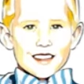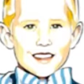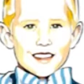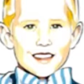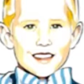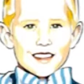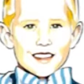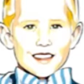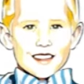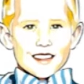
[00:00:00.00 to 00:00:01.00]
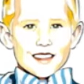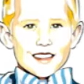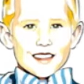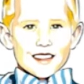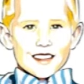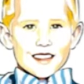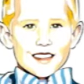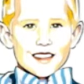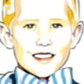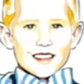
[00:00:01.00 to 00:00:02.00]

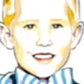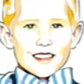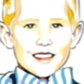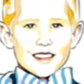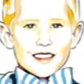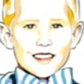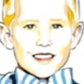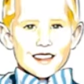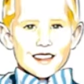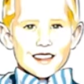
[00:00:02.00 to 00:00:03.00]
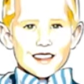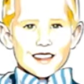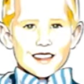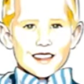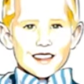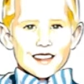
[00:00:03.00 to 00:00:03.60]
The person shown says nothing.